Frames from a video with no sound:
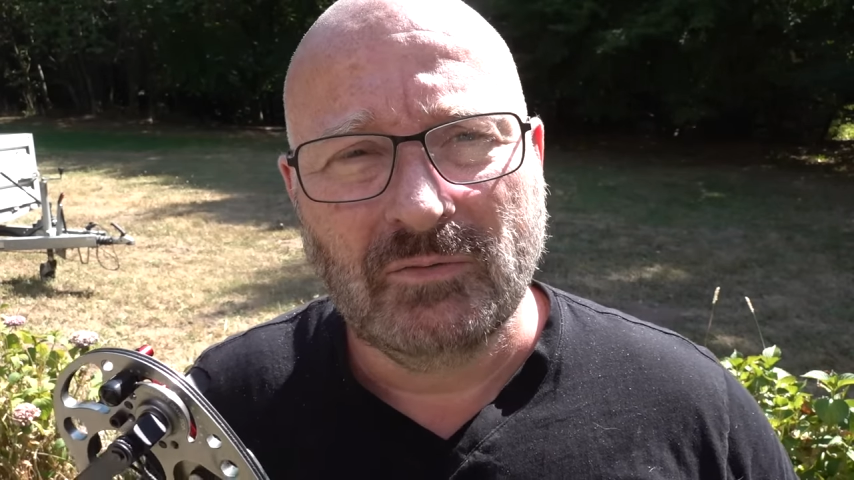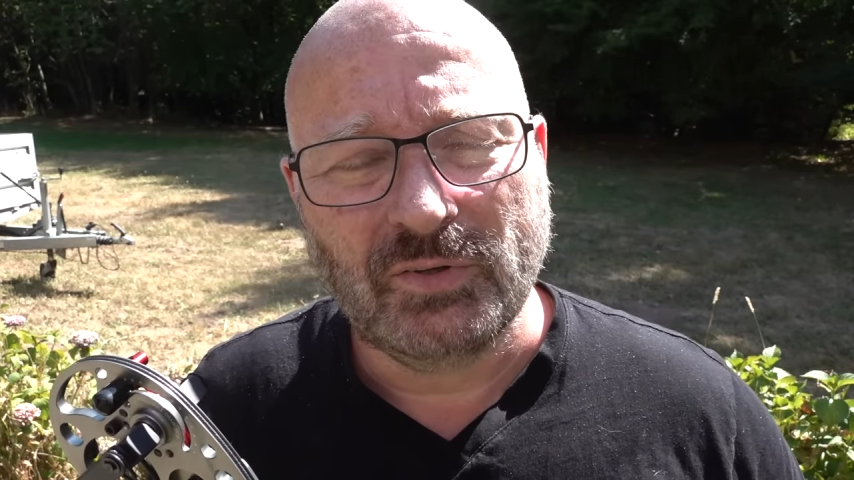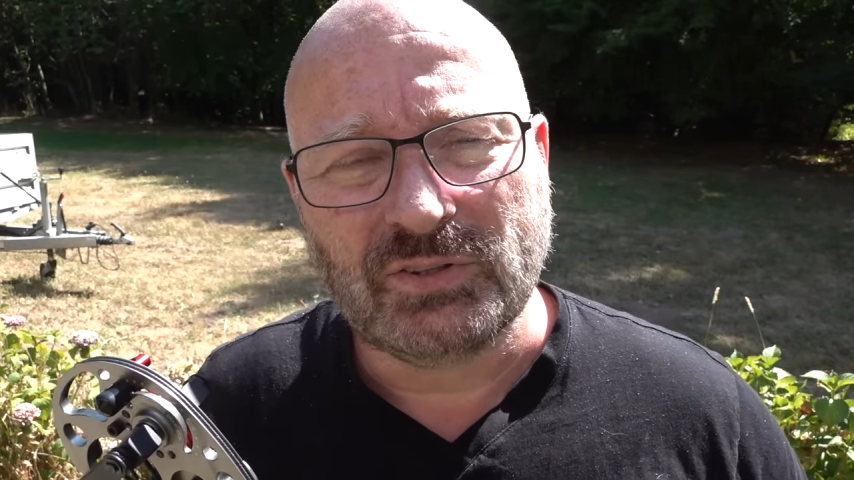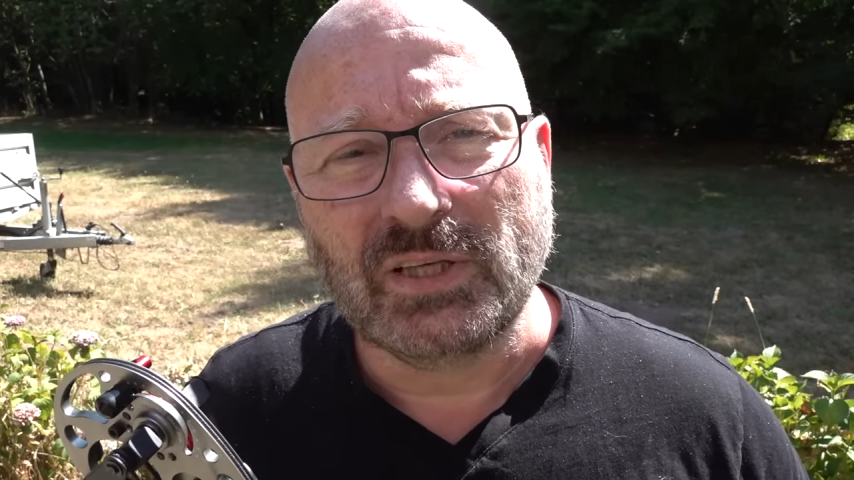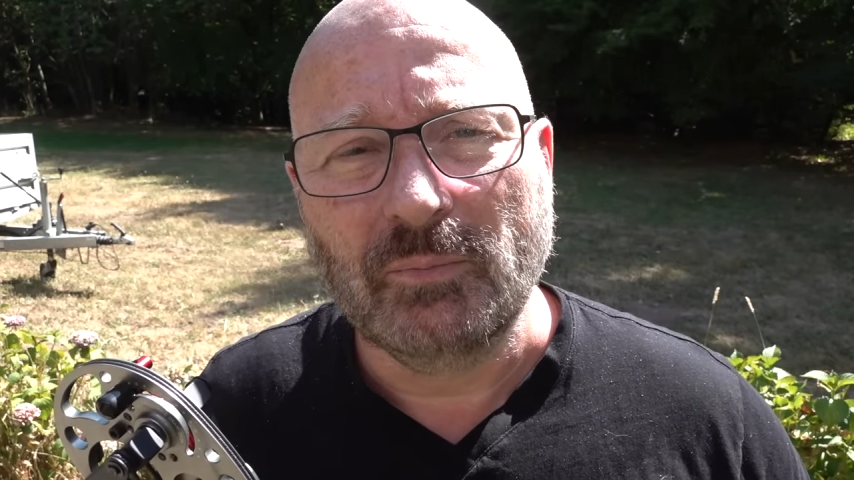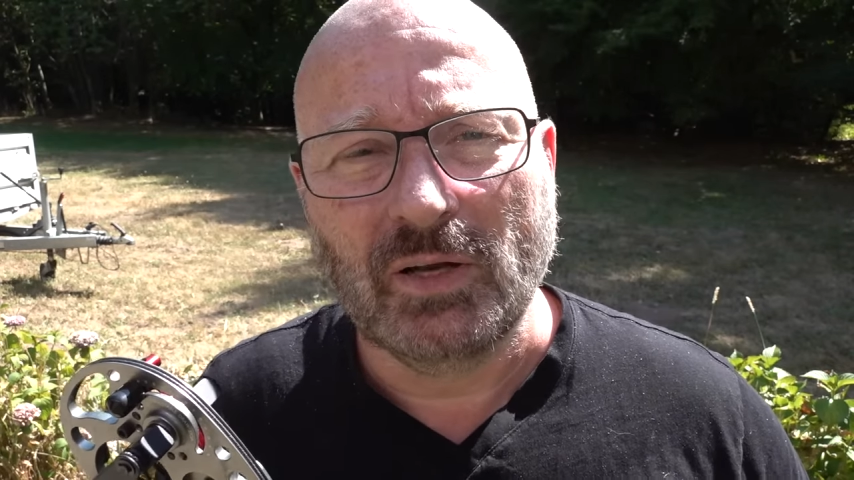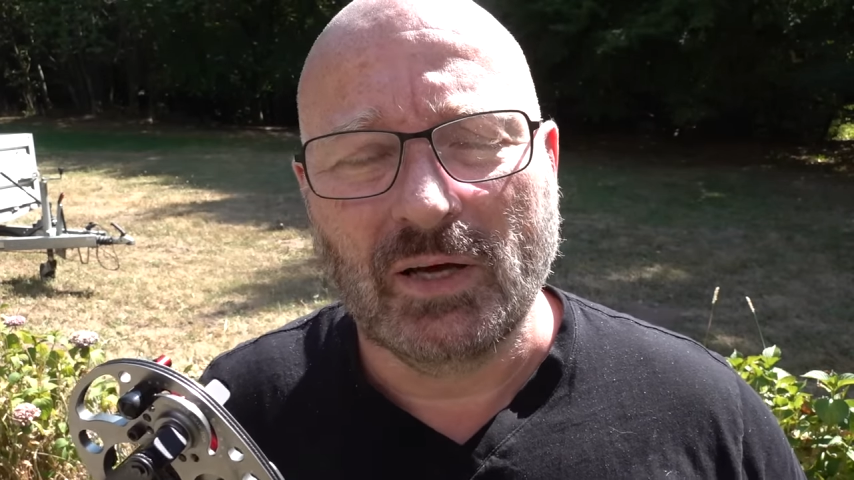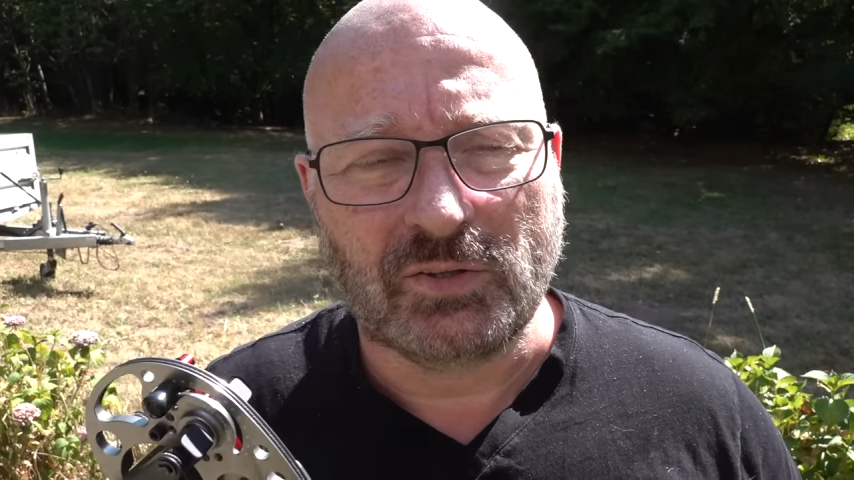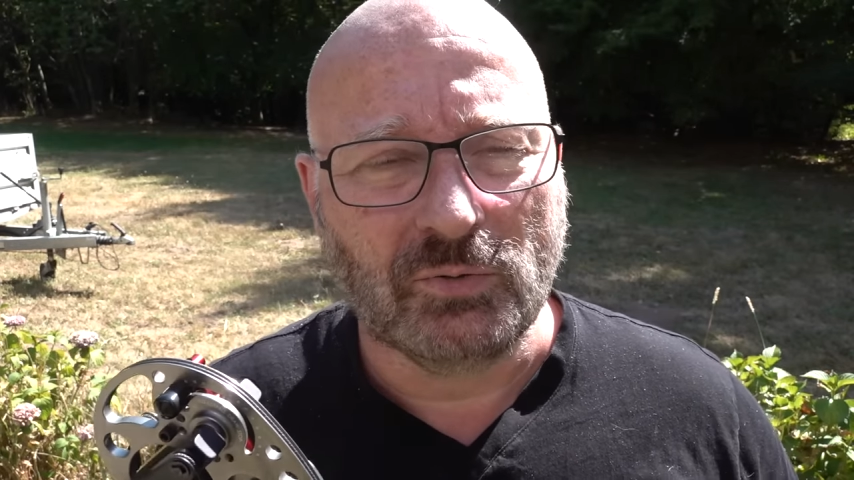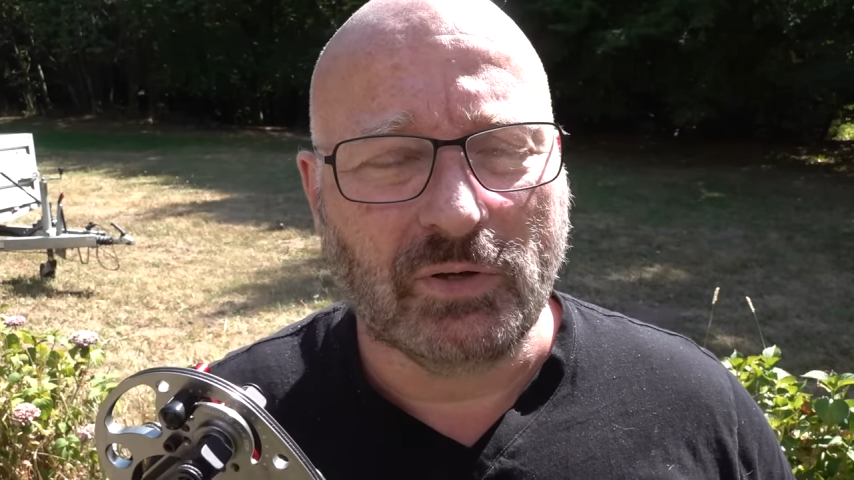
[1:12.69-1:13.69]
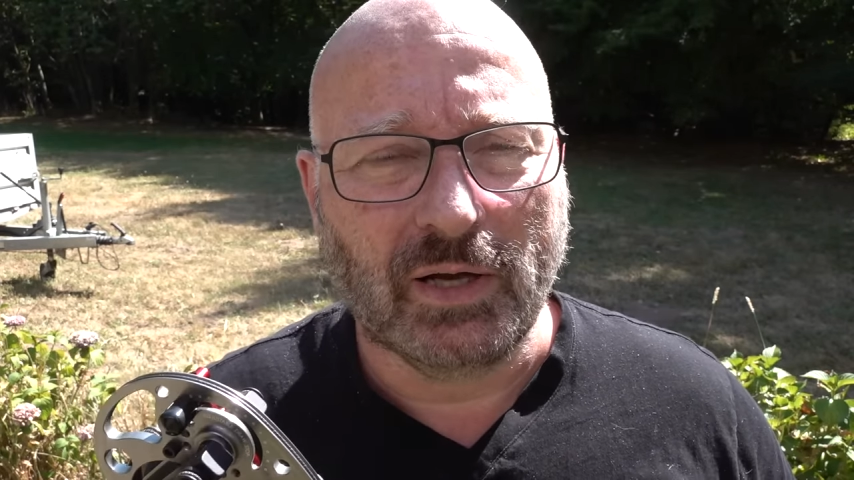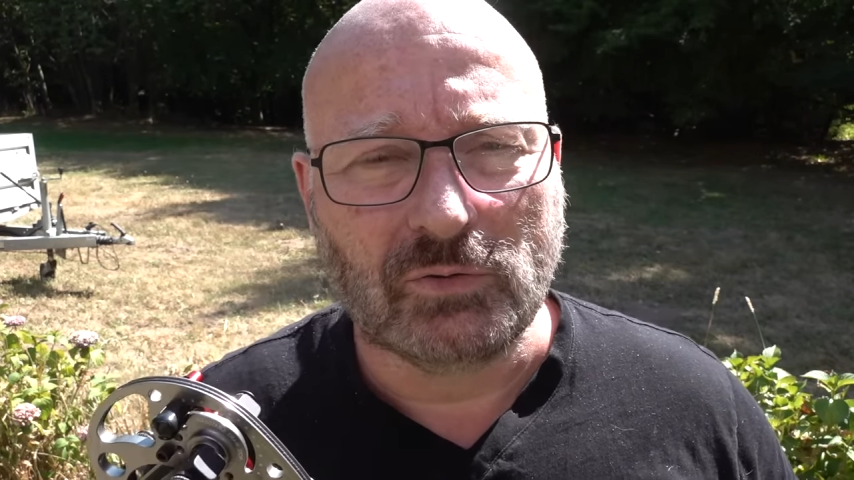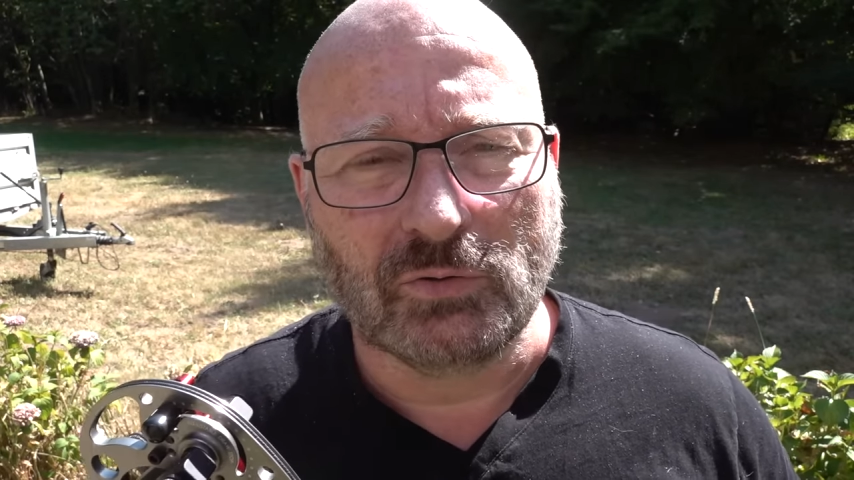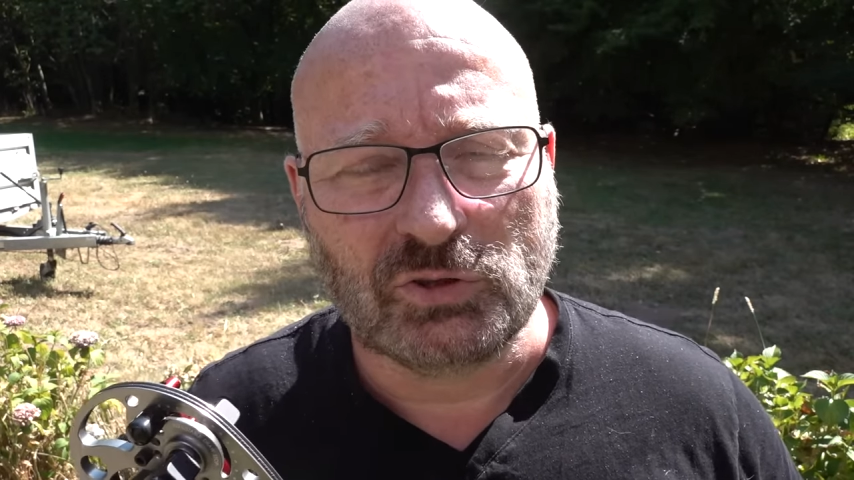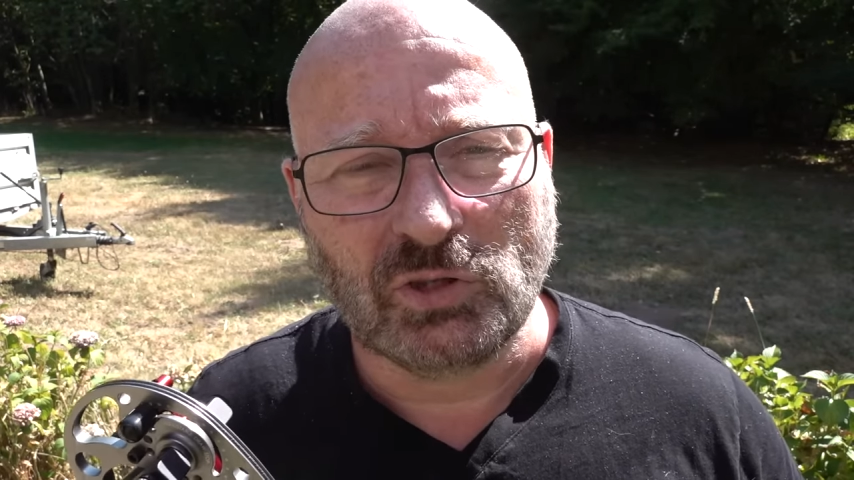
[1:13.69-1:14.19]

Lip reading: very similar to an arrow